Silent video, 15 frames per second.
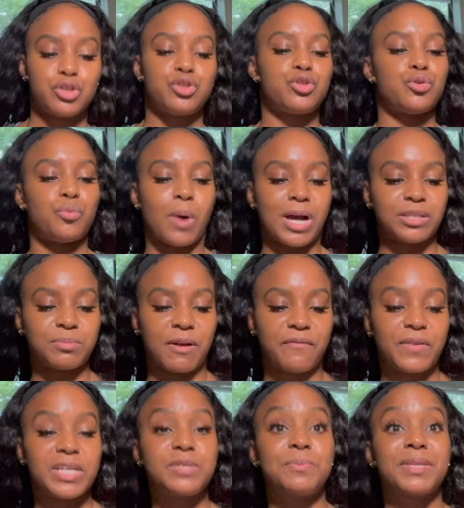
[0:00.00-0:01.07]
to wash my
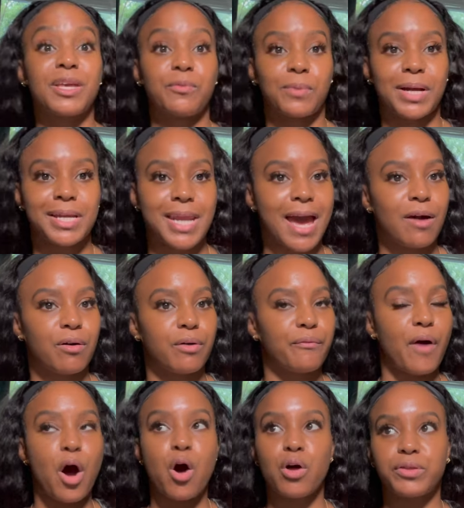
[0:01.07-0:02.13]
face, but they ran out of
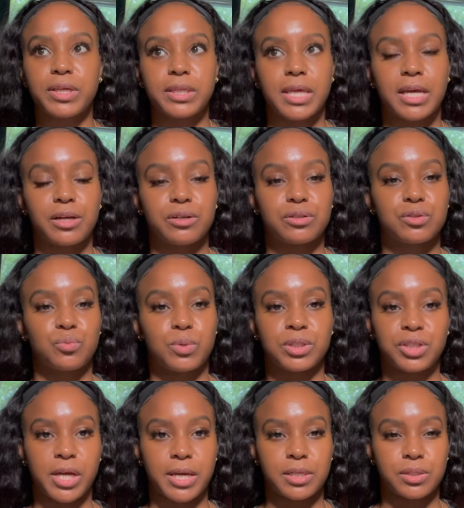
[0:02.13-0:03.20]
all the Thayer's
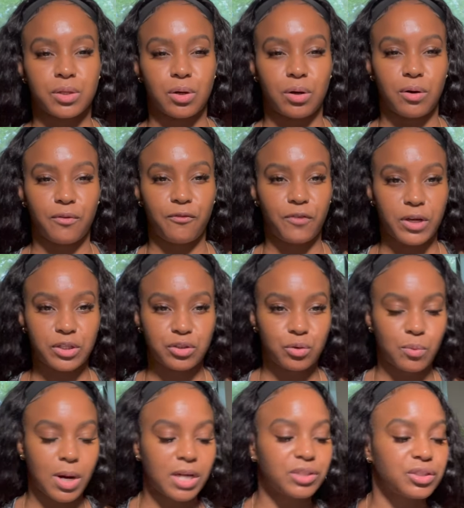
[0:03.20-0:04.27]
Witch Hazel facial
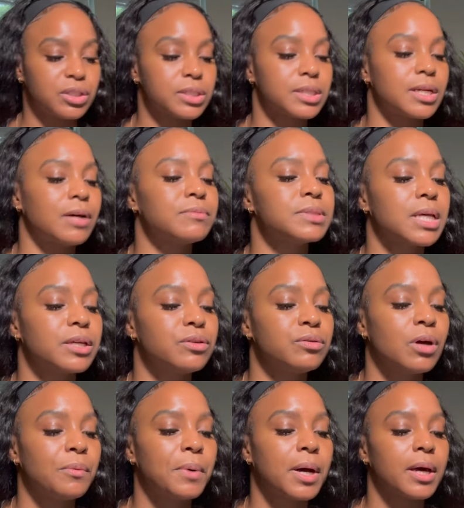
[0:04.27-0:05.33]
washes. And I was like, you
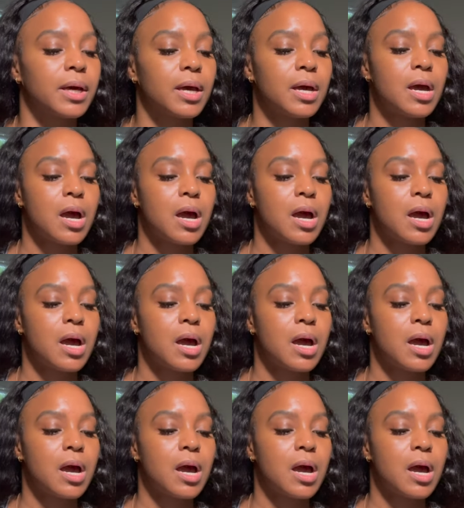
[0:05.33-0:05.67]
know what?